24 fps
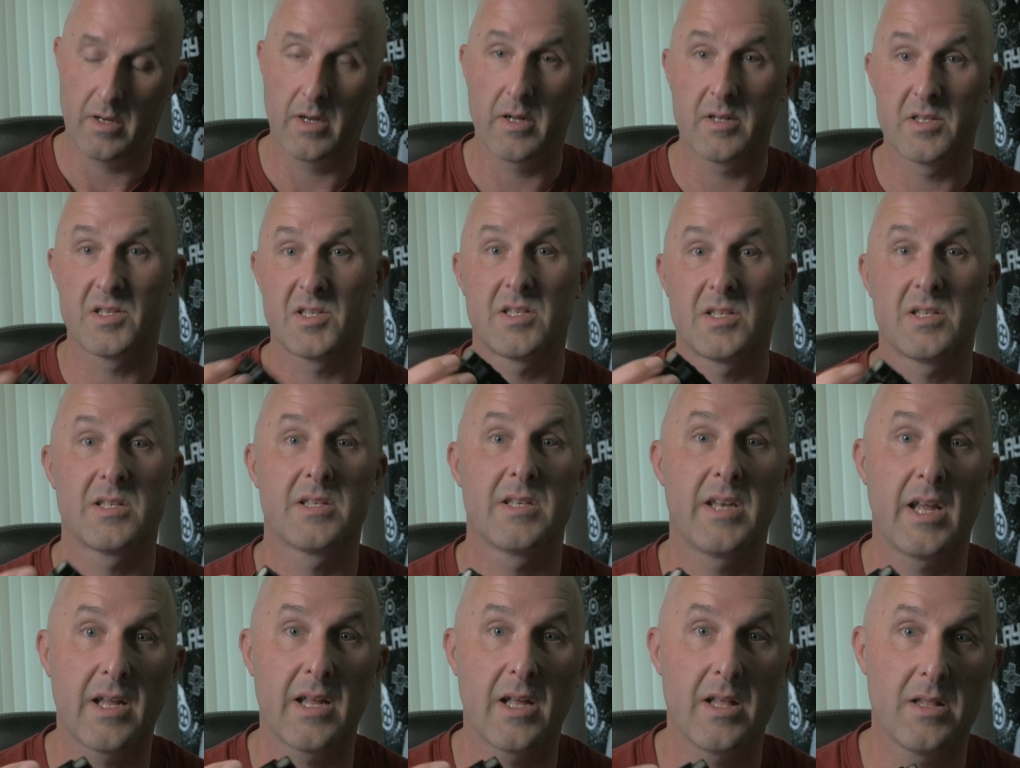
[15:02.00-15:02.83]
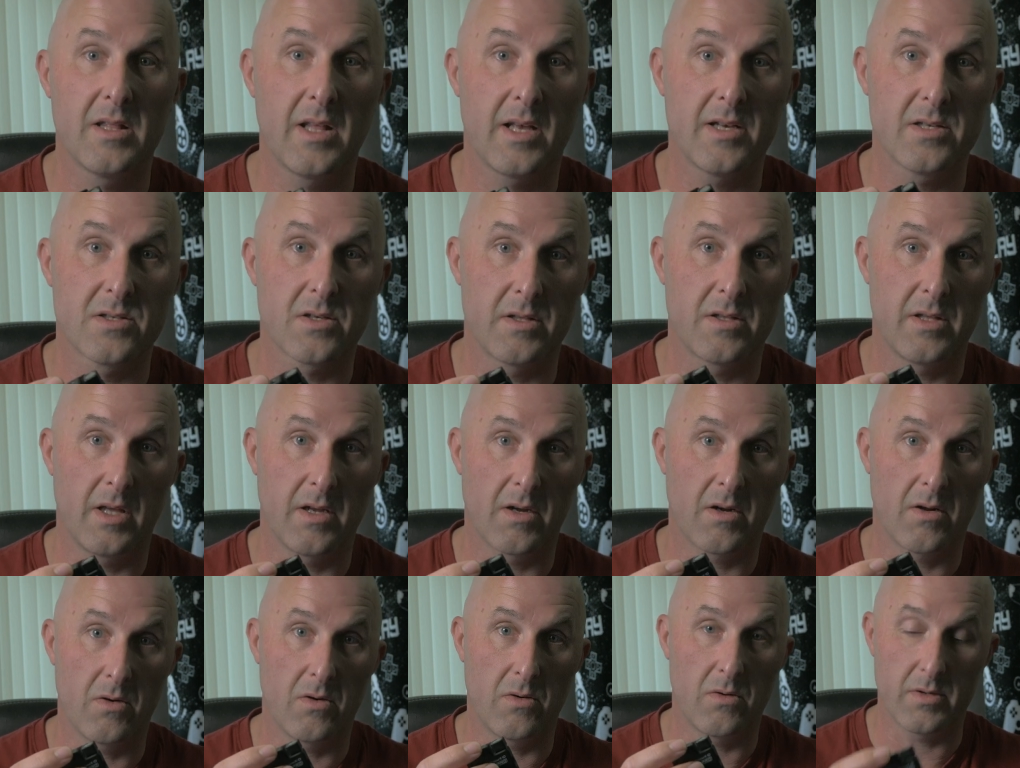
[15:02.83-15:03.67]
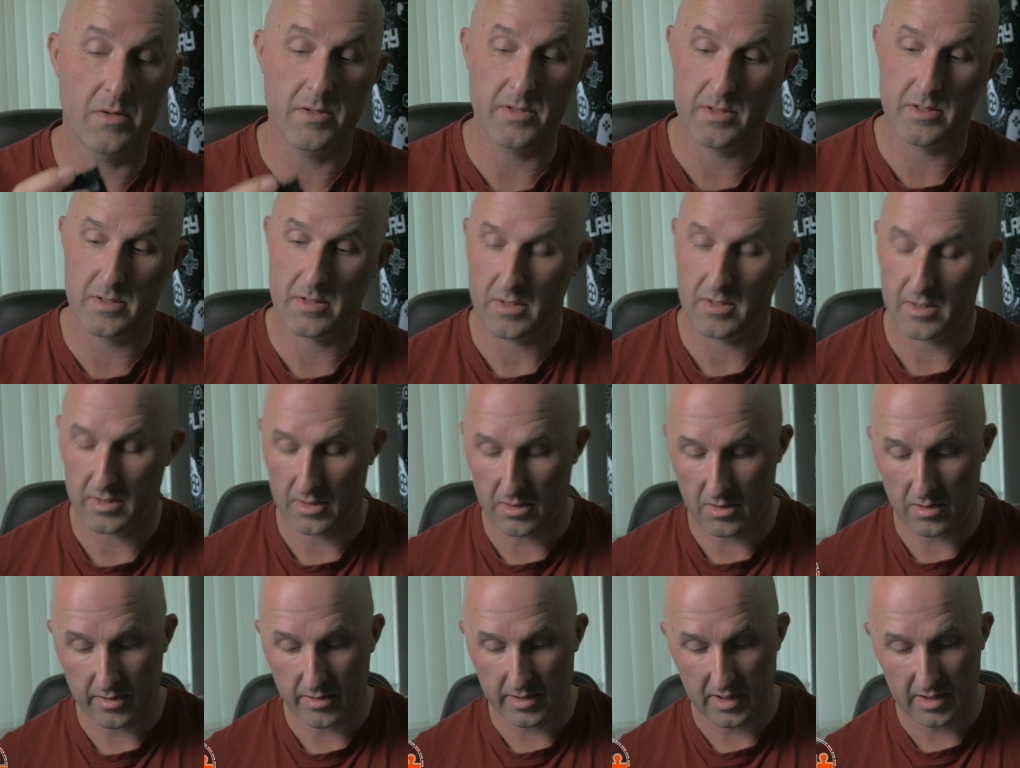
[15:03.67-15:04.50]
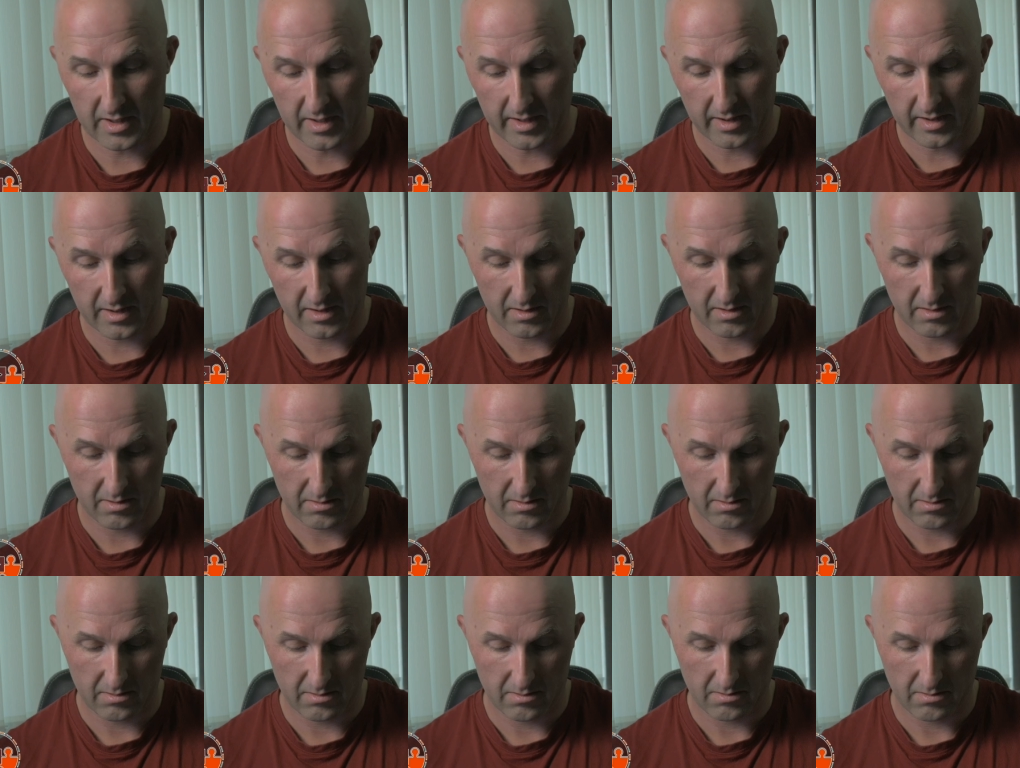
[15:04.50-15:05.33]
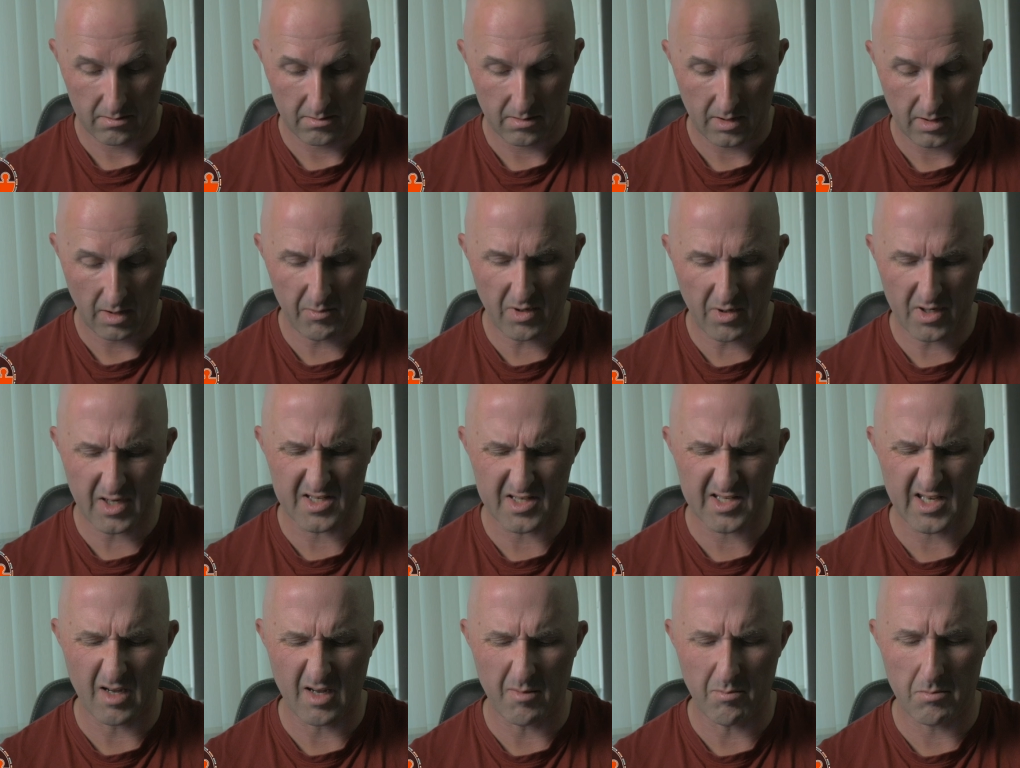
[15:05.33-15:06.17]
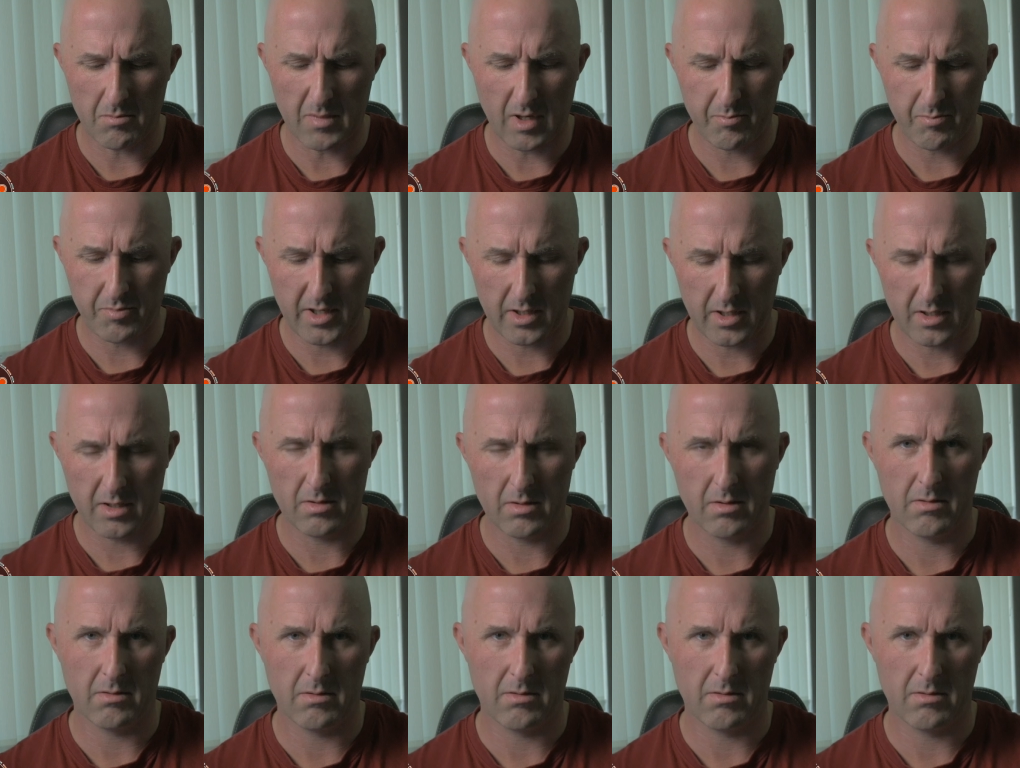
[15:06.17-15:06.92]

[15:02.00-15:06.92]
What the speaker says: sticking this on their claws and looking like, I'm not going to say a muppet,